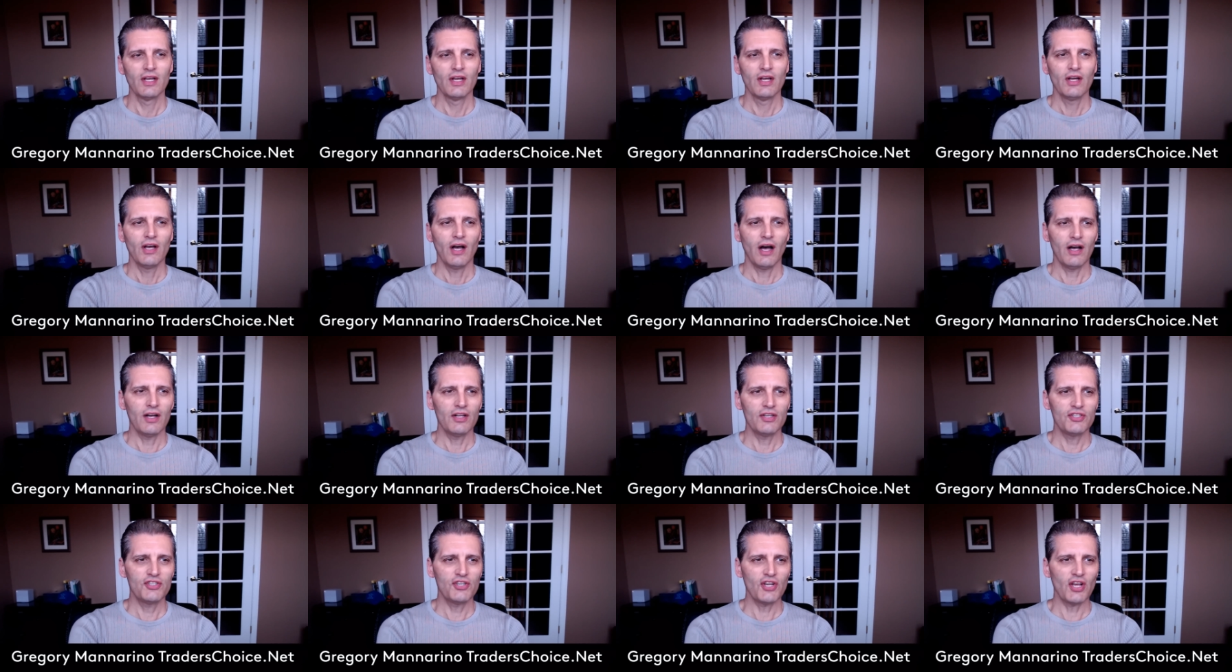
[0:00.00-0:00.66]
uh,
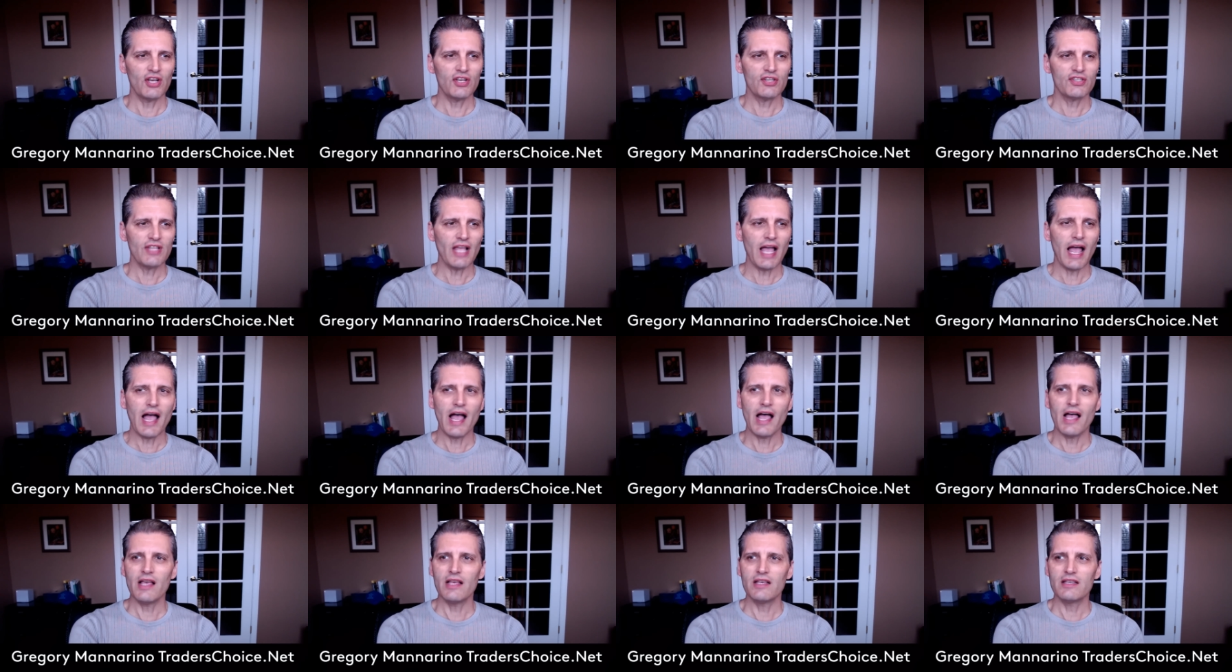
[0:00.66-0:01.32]
just
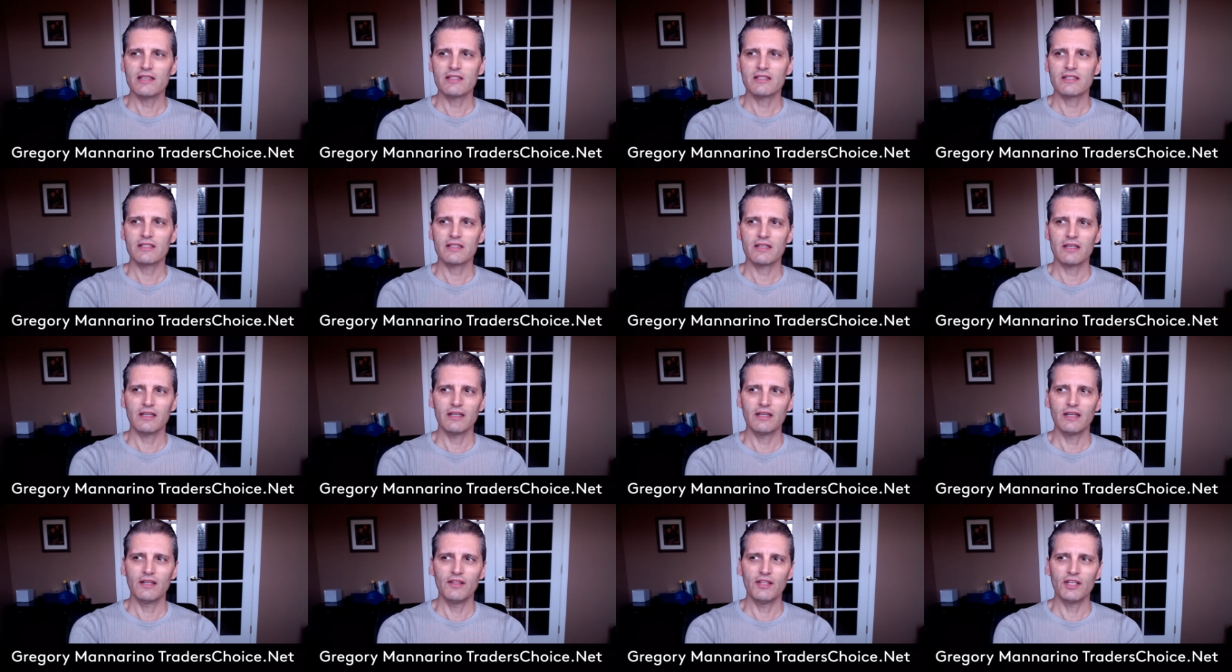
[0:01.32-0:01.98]
as
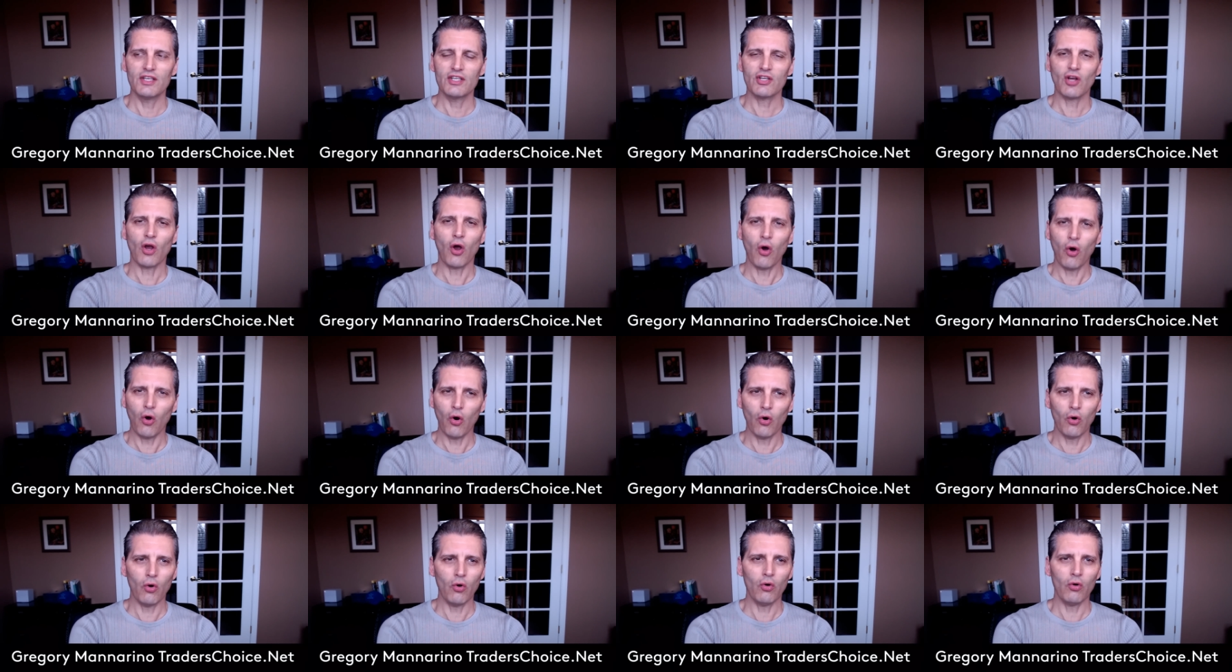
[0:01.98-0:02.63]
this
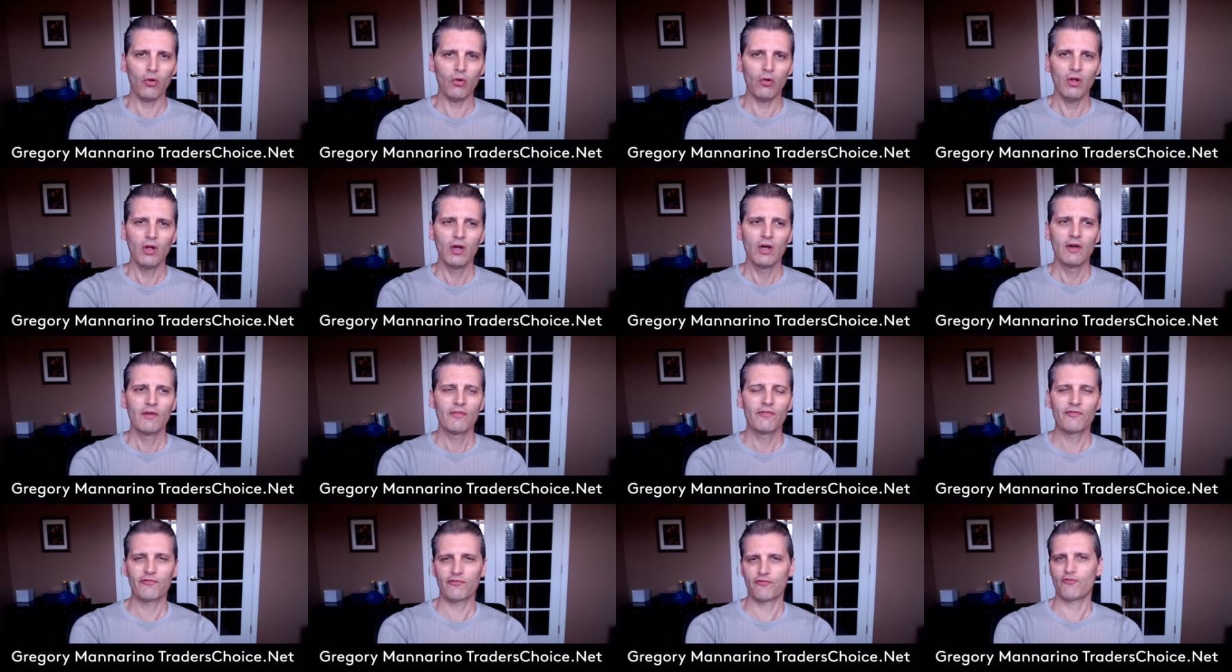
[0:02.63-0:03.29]
whole
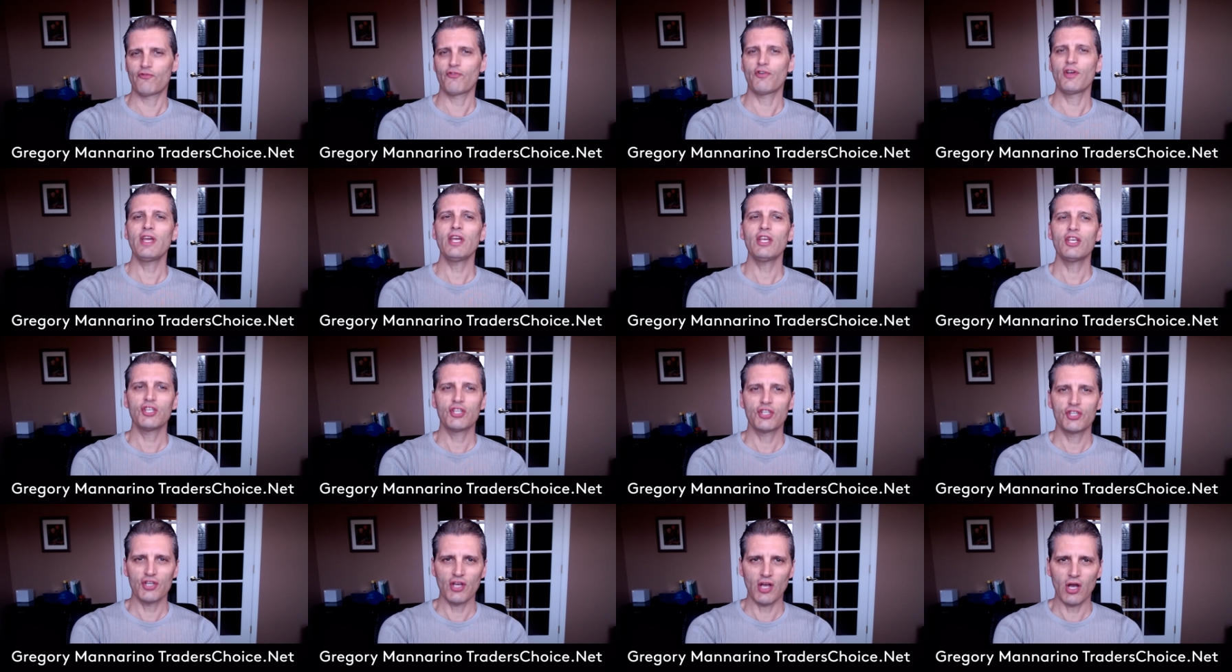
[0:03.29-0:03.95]
freak
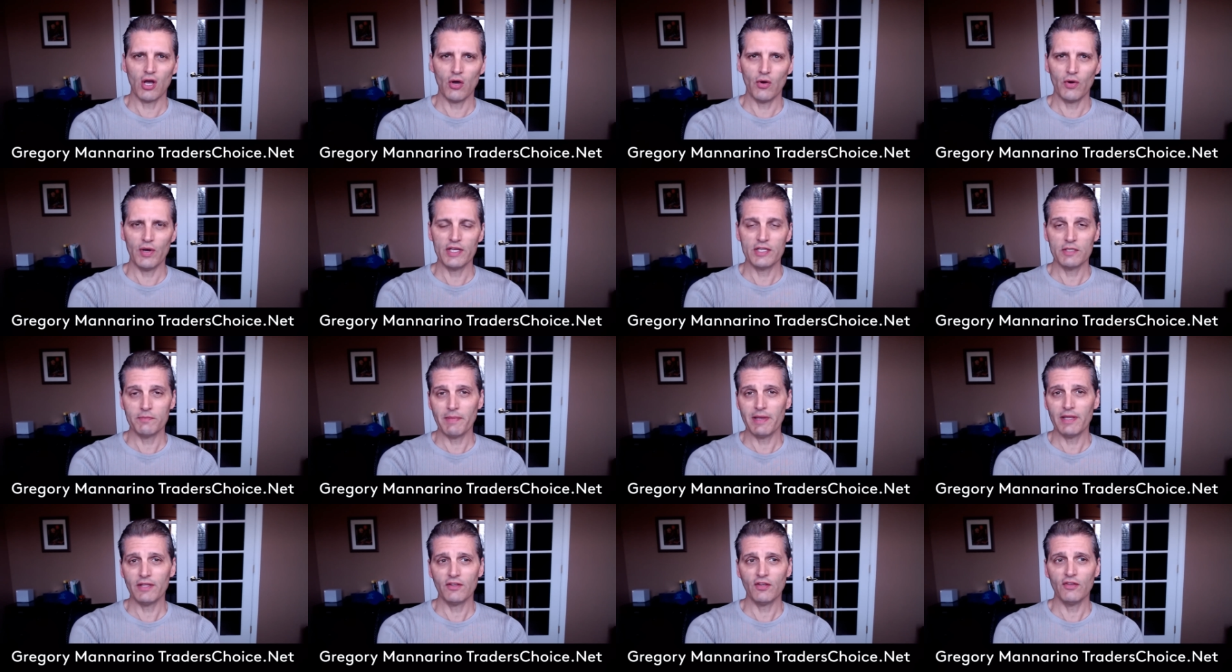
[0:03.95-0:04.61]
show is
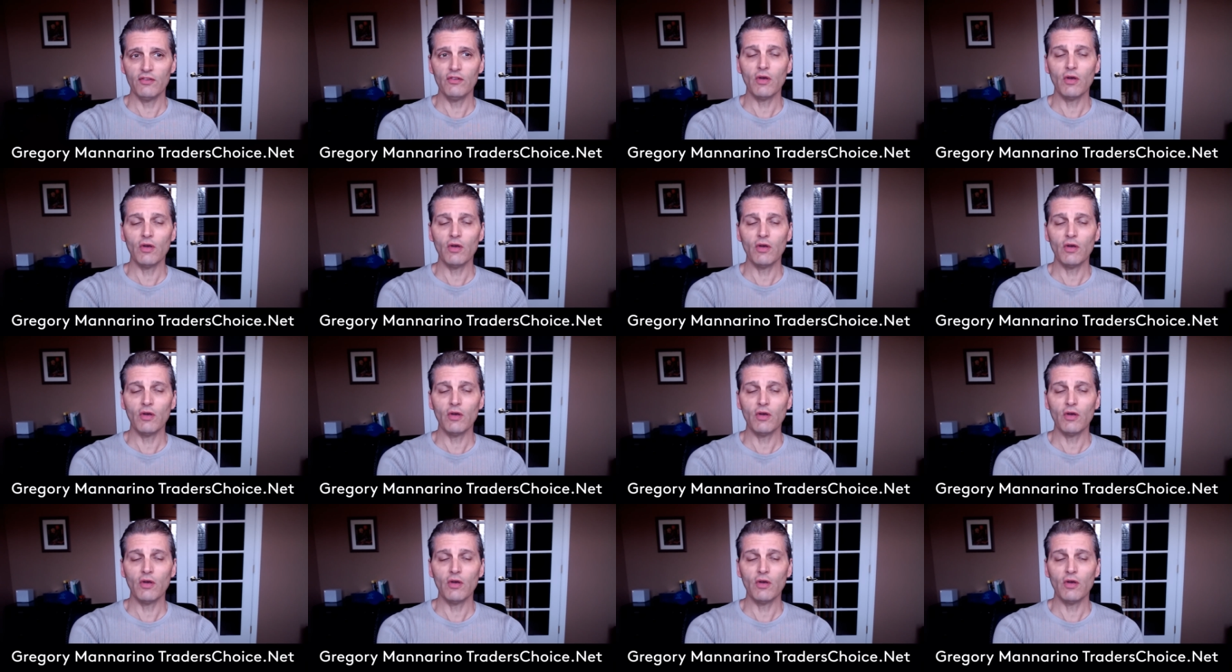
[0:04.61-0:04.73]
meant to do.